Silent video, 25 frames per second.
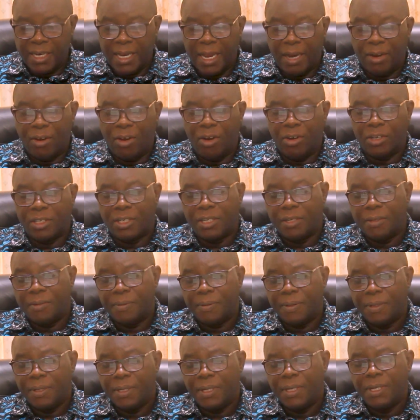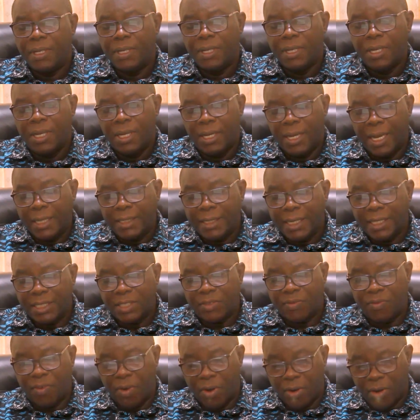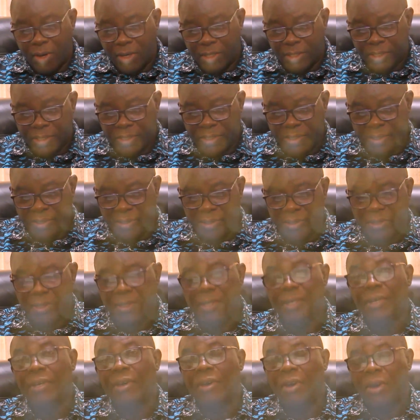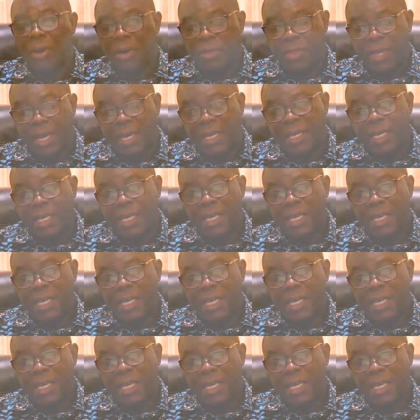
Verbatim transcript: in the Lord, let us focus on the